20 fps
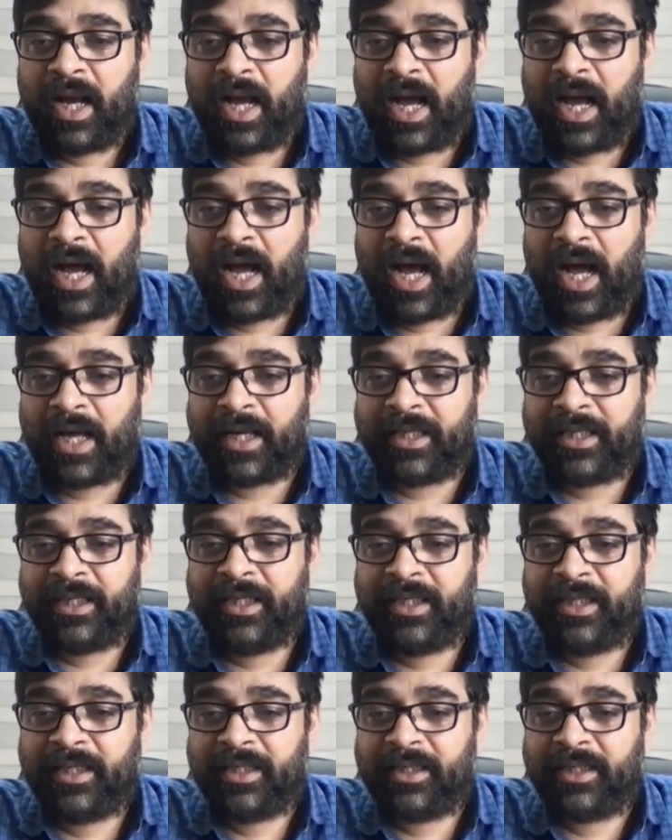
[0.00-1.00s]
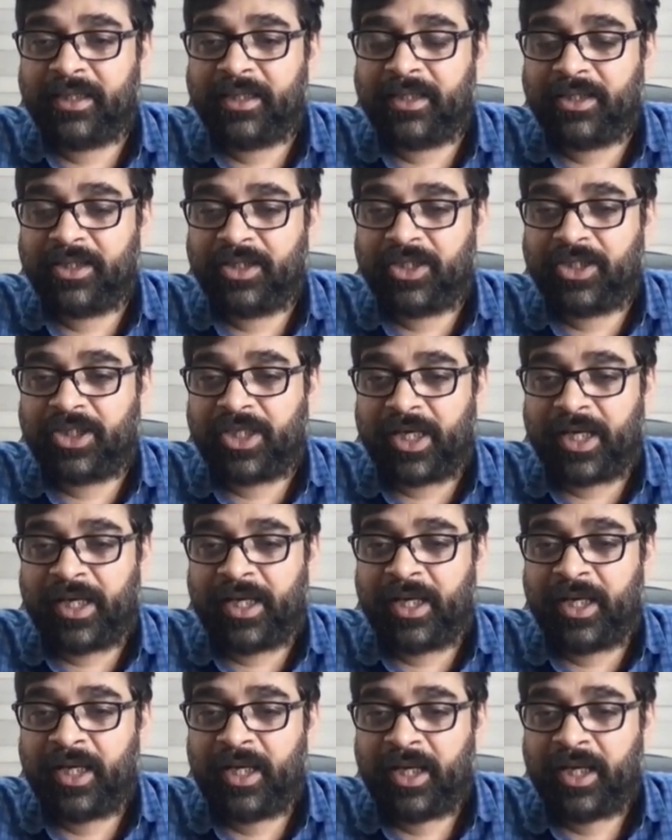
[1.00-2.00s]
I,
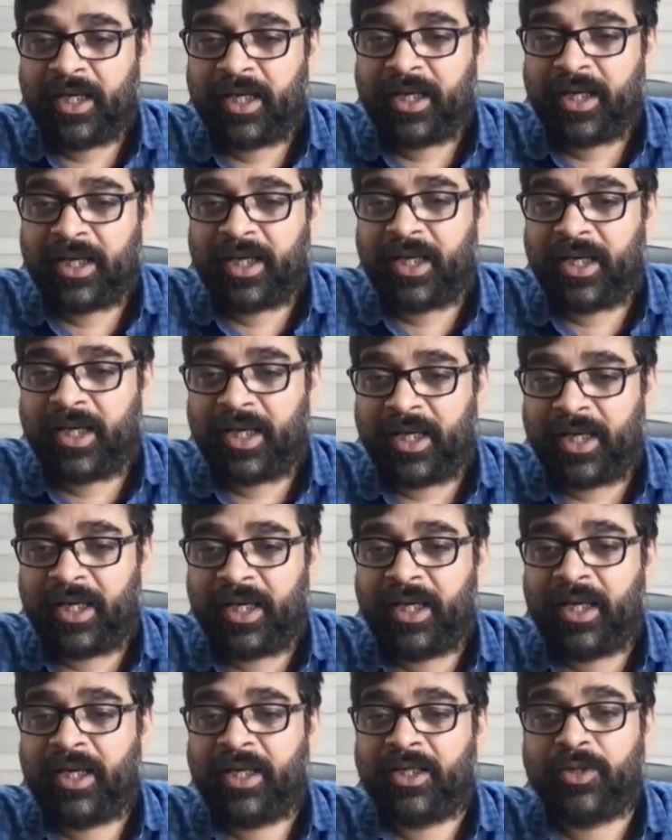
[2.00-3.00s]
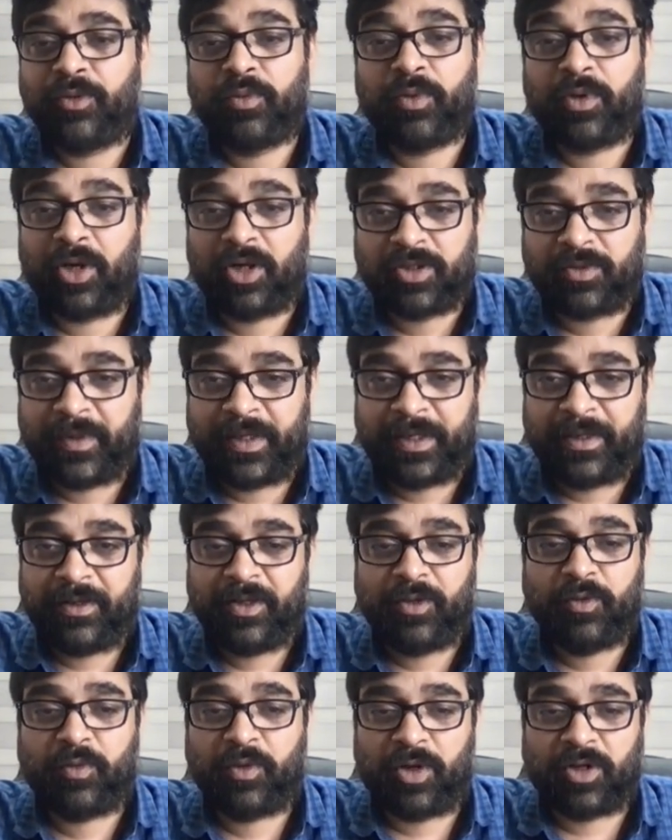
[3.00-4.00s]
j, k, u cross v. U
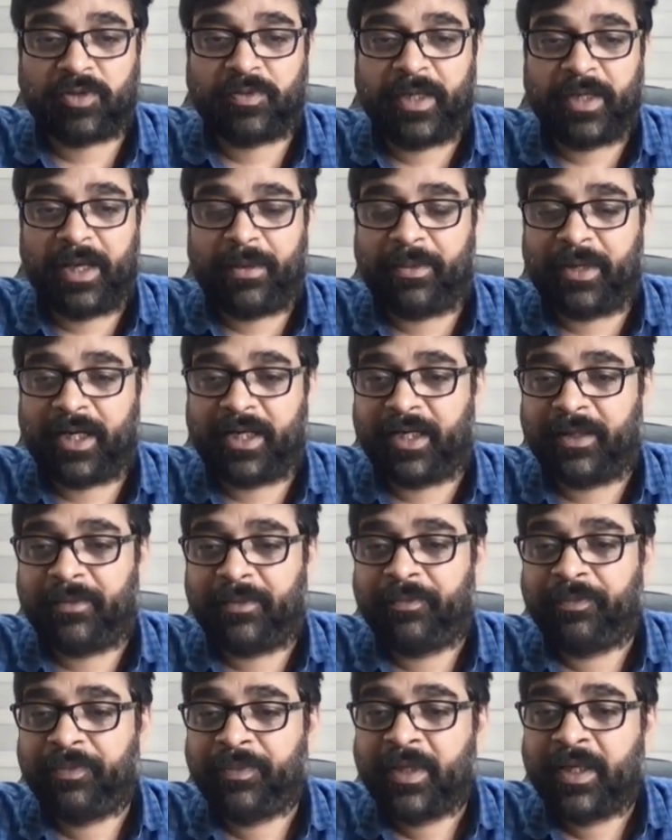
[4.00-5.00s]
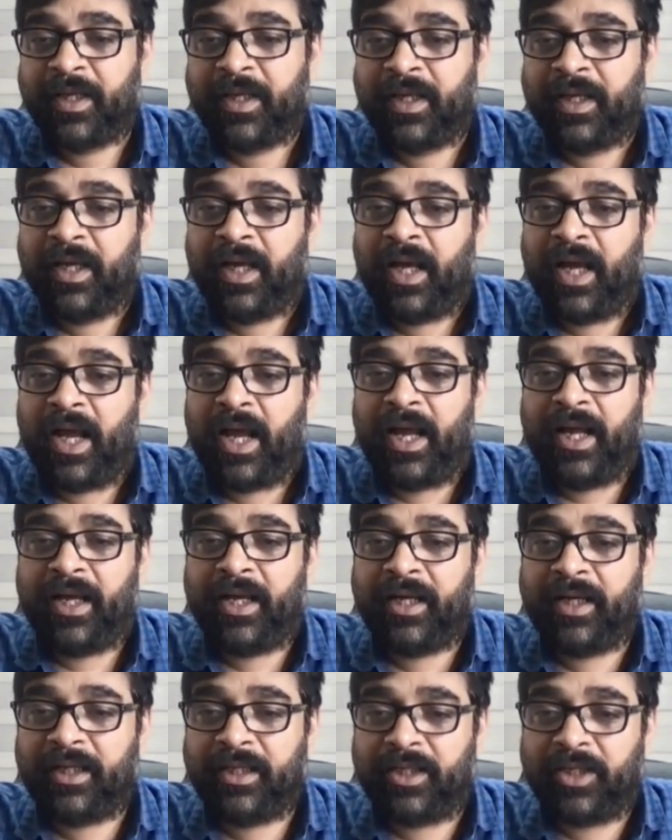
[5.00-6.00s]
cross v I am writing.
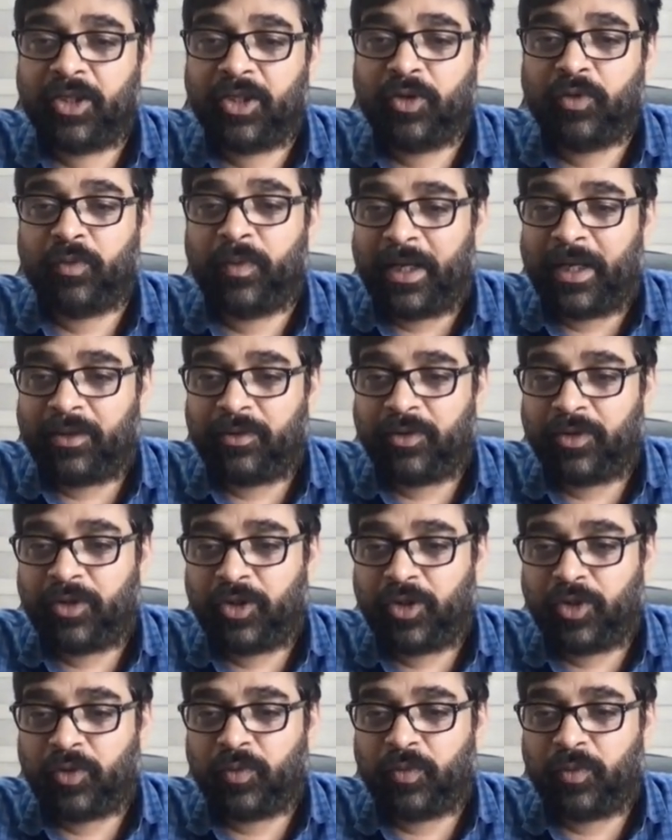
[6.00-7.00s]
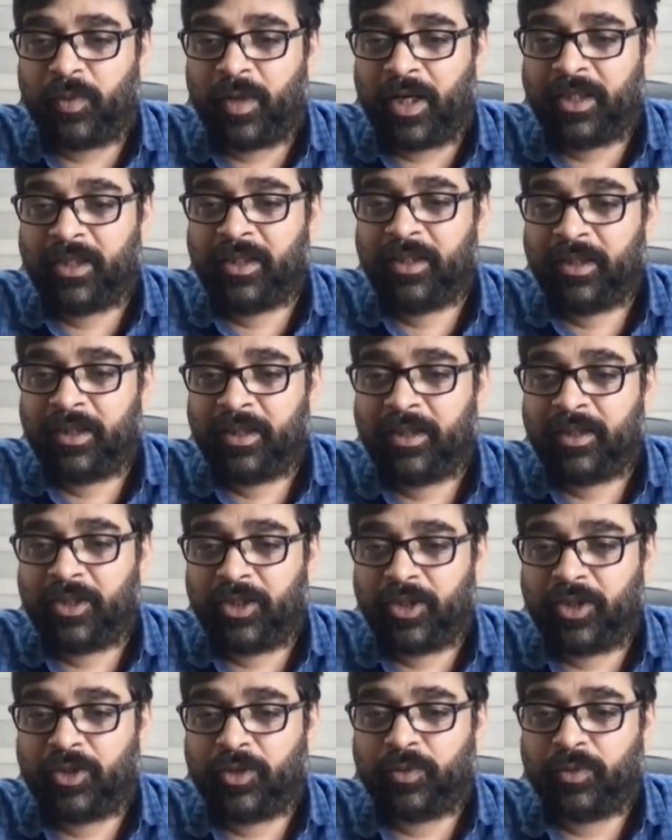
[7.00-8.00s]
And u value u1,
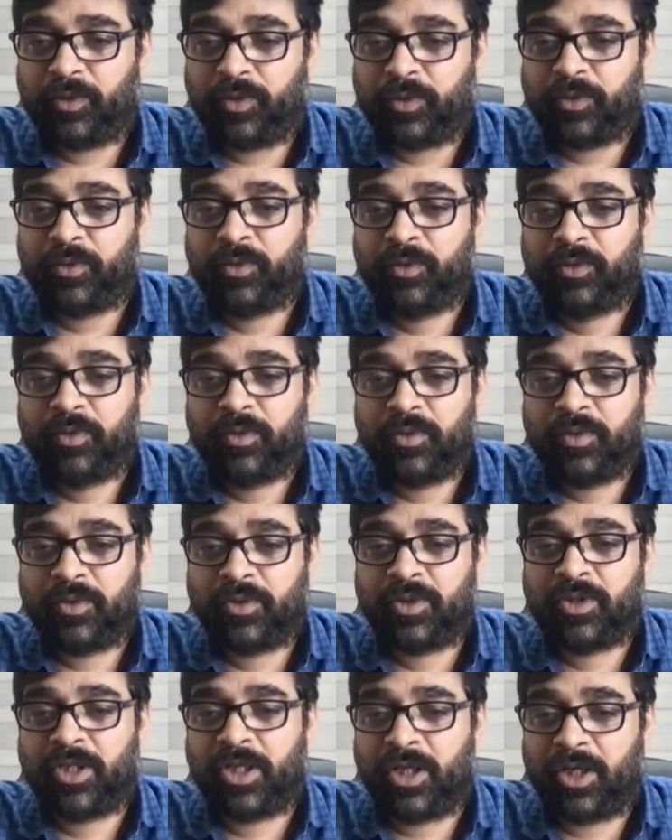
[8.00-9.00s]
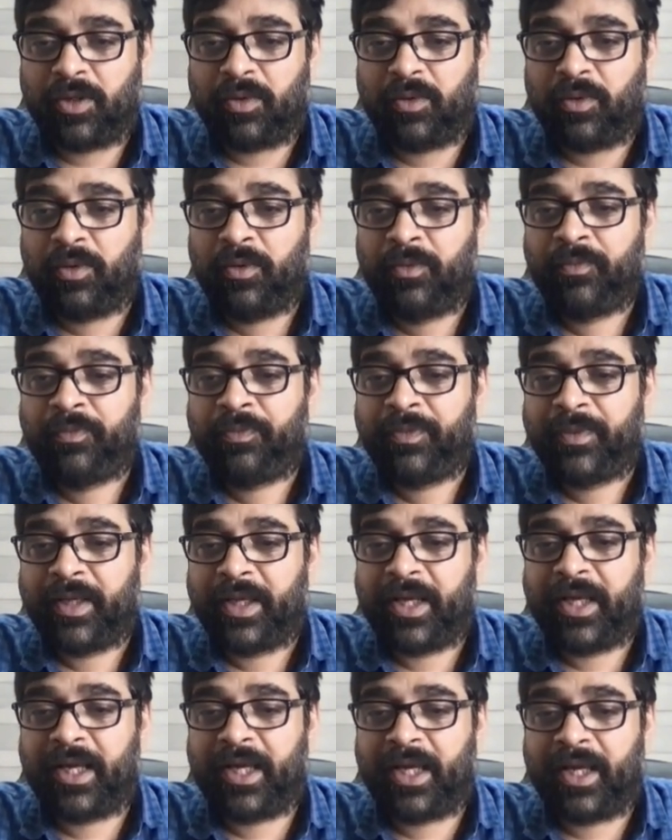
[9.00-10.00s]
u2, 0,
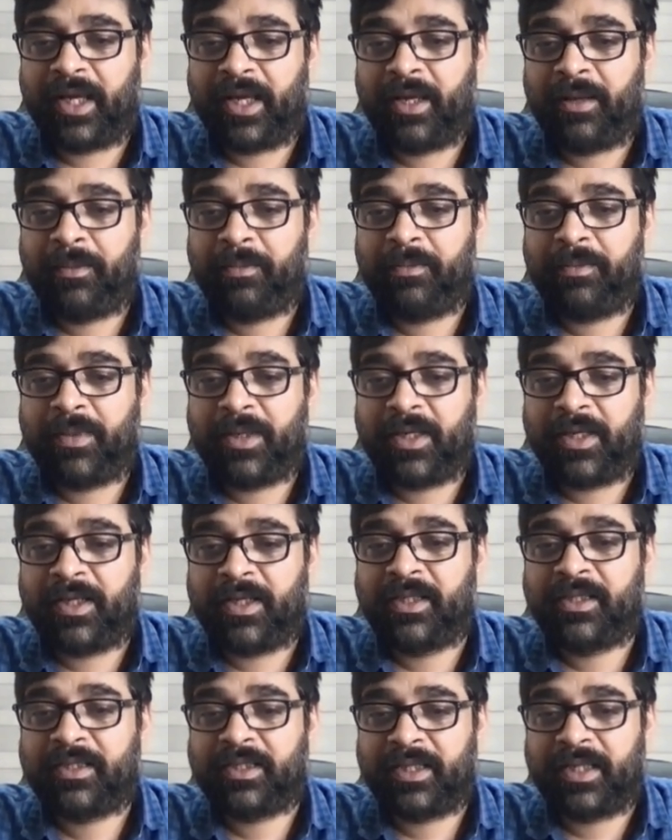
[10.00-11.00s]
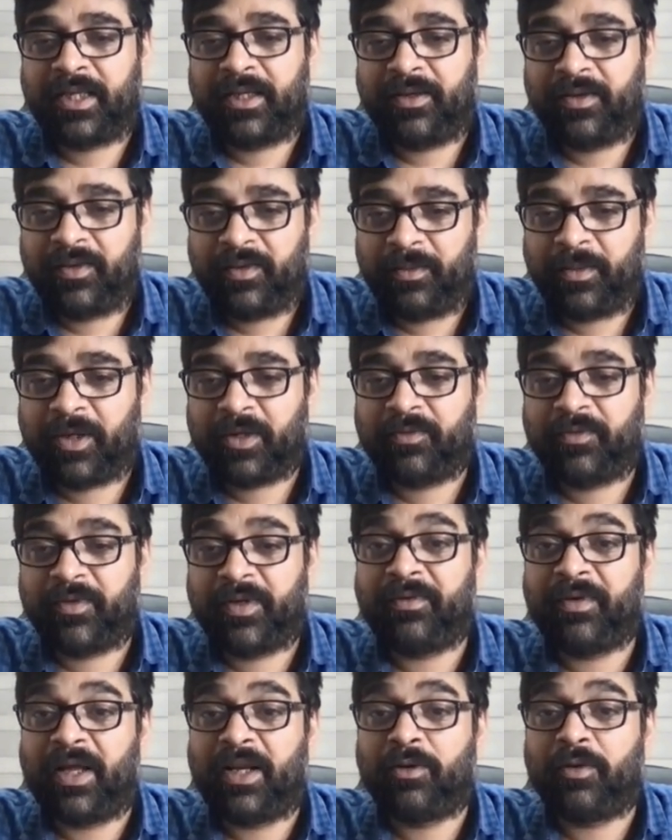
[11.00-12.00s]
a, b, c. Because v
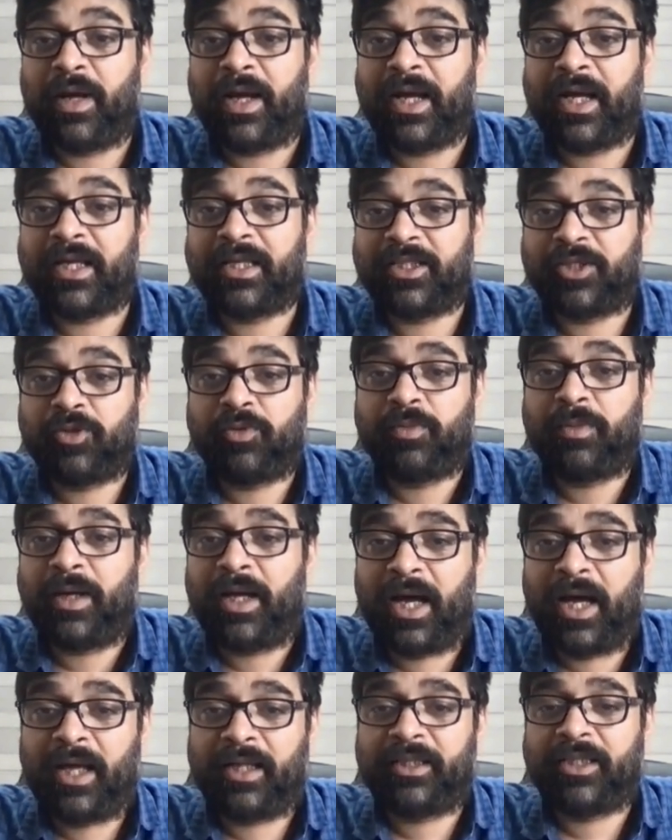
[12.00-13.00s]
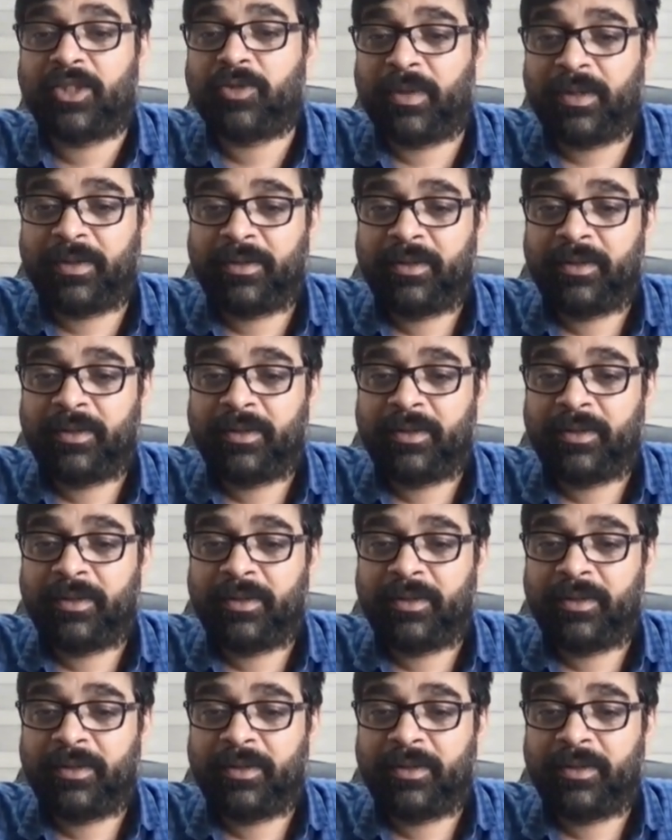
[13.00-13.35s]
value I assume this one